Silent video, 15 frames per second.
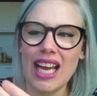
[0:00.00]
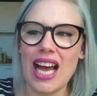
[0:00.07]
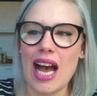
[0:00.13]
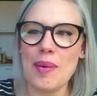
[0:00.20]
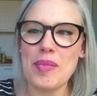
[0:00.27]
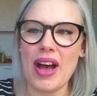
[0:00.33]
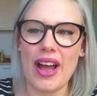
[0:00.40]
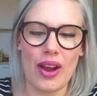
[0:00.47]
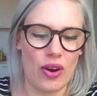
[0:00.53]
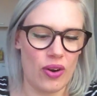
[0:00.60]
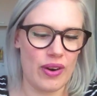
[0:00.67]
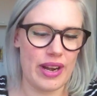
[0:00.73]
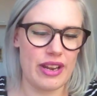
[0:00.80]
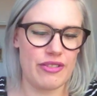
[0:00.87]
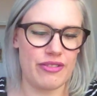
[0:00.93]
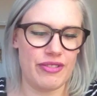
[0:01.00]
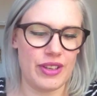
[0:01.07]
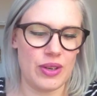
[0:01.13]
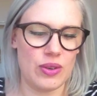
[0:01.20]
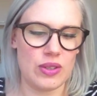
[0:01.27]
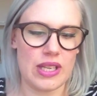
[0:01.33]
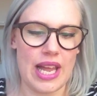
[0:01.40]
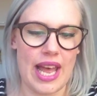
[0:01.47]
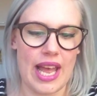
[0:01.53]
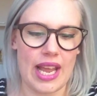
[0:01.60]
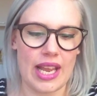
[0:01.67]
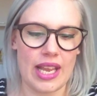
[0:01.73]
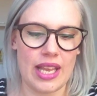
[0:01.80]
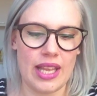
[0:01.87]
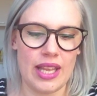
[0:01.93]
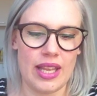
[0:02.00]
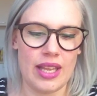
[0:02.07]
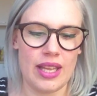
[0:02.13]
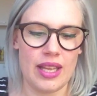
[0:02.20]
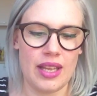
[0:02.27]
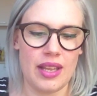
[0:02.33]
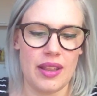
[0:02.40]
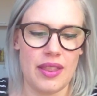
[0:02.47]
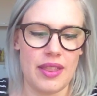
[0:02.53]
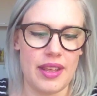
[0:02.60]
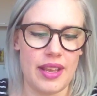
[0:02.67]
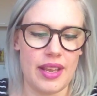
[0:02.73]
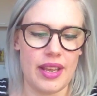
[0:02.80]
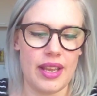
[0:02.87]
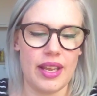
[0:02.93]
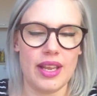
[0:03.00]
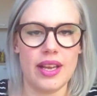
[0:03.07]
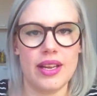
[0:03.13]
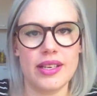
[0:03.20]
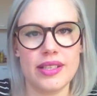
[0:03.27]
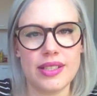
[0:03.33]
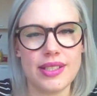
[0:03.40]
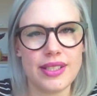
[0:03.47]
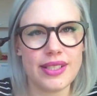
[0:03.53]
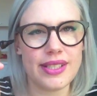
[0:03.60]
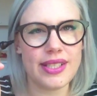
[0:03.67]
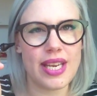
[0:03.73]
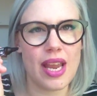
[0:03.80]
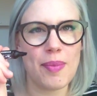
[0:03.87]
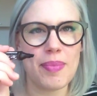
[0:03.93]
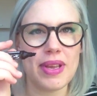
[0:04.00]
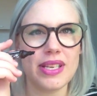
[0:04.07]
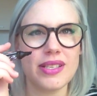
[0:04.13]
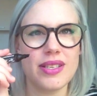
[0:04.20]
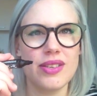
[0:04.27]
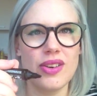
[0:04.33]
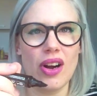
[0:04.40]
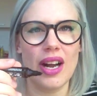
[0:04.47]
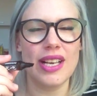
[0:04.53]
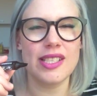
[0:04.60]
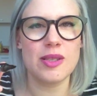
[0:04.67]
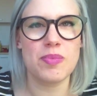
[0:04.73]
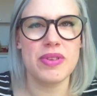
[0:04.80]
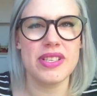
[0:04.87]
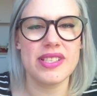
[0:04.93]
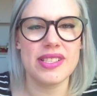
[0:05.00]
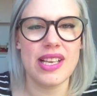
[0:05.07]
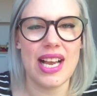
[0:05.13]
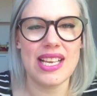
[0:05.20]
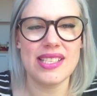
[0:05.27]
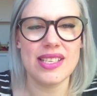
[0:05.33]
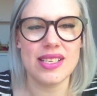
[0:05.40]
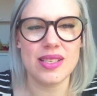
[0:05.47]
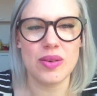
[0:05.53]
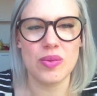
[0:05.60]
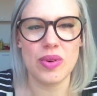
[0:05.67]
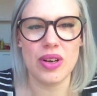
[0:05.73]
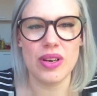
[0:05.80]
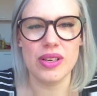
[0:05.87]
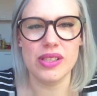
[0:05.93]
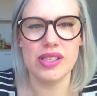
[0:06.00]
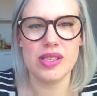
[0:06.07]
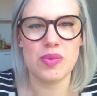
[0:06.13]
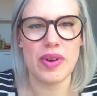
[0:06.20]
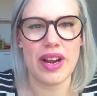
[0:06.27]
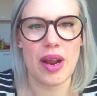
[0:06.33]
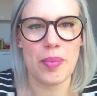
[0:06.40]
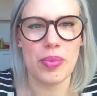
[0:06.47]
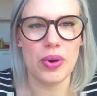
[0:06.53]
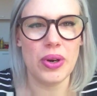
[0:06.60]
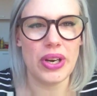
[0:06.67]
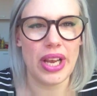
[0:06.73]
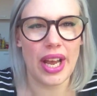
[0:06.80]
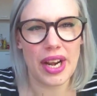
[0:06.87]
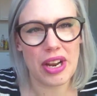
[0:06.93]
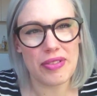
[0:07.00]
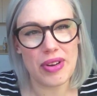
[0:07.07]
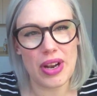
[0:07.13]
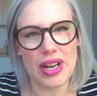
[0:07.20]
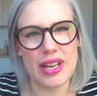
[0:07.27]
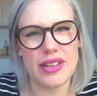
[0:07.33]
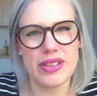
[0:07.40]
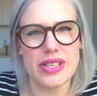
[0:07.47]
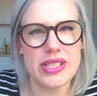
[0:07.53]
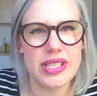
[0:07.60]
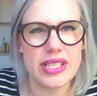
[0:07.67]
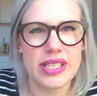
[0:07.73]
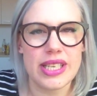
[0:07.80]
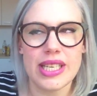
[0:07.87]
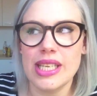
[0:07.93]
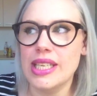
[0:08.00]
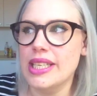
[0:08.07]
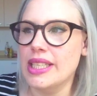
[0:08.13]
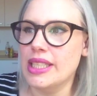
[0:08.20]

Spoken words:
I already feel like the tip is not as precise as it was when I bought it, and I've only used it,